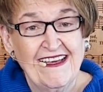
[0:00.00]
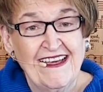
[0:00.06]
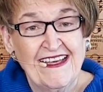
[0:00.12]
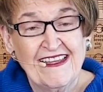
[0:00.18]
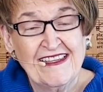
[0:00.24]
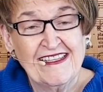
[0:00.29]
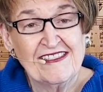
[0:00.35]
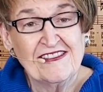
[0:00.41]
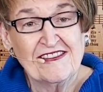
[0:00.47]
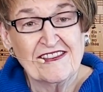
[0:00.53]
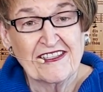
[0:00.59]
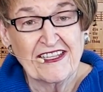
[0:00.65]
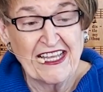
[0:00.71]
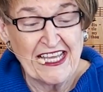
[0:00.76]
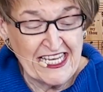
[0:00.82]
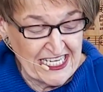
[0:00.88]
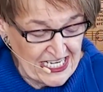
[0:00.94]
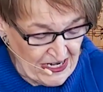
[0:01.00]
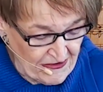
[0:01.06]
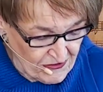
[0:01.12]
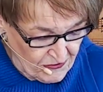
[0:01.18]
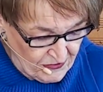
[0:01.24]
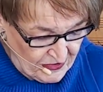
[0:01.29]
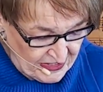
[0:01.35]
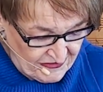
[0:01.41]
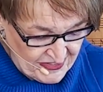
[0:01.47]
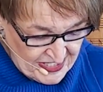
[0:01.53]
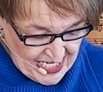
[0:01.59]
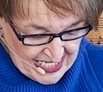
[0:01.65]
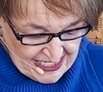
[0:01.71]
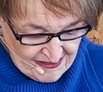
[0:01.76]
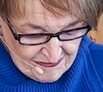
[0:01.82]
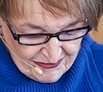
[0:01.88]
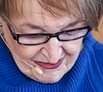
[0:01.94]
this delay never would have
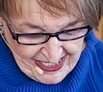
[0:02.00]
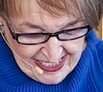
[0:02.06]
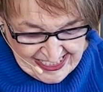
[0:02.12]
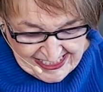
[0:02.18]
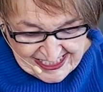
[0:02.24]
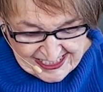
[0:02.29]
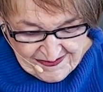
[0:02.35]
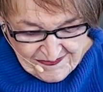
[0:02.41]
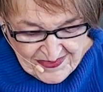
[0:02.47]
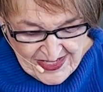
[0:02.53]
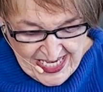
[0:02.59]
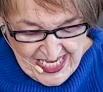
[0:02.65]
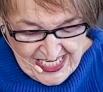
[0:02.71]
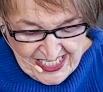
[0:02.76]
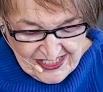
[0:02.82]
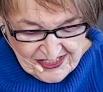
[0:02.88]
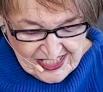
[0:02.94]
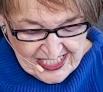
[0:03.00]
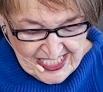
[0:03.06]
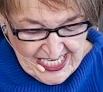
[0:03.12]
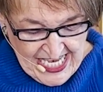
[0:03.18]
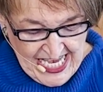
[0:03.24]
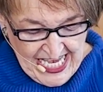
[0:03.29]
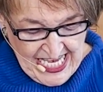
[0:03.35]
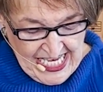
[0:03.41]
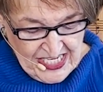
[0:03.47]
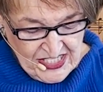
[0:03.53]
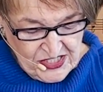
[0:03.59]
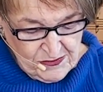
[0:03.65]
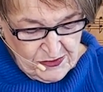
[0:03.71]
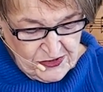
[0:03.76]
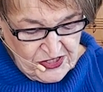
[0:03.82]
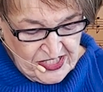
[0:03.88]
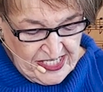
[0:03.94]
taken place. You see,
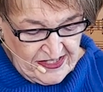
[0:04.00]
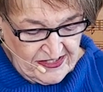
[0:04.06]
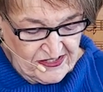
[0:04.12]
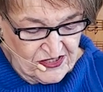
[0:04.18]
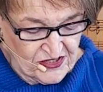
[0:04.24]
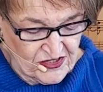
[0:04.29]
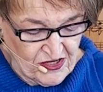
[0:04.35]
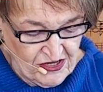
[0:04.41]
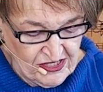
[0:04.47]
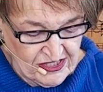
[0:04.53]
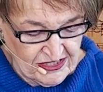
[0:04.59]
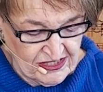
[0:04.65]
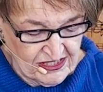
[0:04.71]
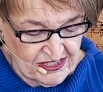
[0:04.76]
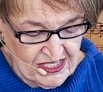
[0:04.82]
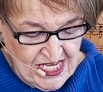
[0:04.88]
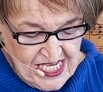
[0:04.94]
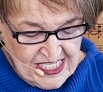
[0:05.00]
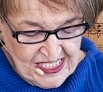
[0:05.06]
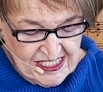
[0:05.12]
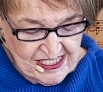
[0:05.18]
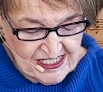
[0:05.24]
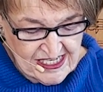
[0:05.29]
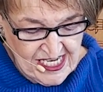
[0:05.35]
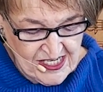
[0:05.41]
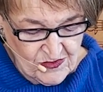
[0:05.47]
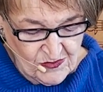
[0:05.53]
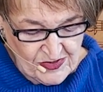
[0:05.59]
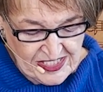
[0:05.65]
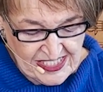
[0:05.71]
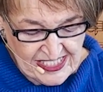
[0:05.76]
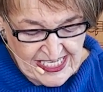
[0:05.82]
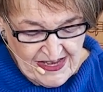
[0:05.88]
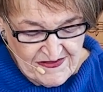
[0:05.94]
Ishbosheth, Saul's son, was
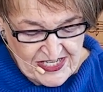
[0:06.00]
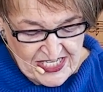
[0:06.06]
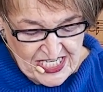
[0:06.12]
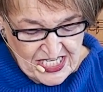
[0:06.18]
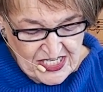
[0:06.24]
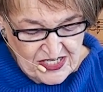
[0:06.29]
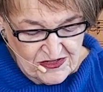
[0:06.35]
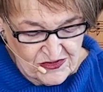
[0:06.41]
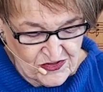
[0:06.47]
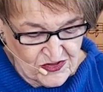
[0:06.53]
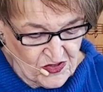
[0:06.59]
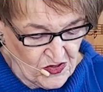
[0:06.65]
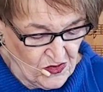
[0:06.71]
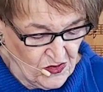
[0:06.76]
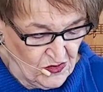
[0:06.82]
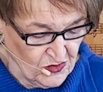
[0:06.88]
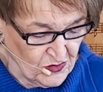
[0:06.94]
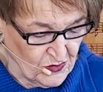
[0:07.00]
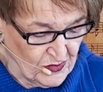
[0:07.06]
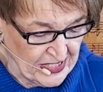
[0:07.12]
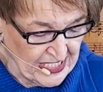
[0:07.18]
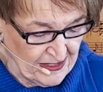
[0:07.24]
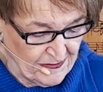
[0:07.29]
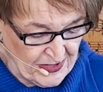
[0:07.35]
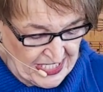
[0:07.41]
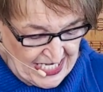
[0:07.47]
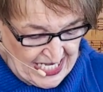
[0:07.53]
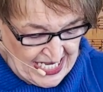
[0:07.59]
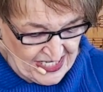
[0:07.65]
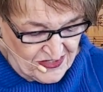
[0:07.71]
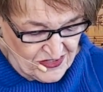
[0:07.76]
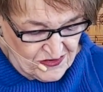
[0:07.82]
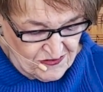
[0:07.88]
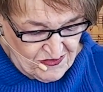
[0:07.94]
70 years old when he began
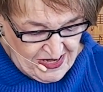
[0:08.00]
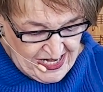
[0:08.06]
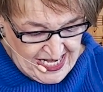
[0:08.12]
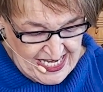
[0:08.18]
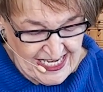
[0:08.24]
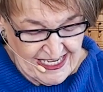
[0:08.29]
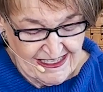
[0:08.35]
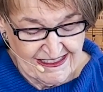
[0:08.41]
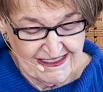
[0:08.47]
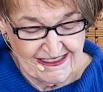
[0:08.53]
to reign.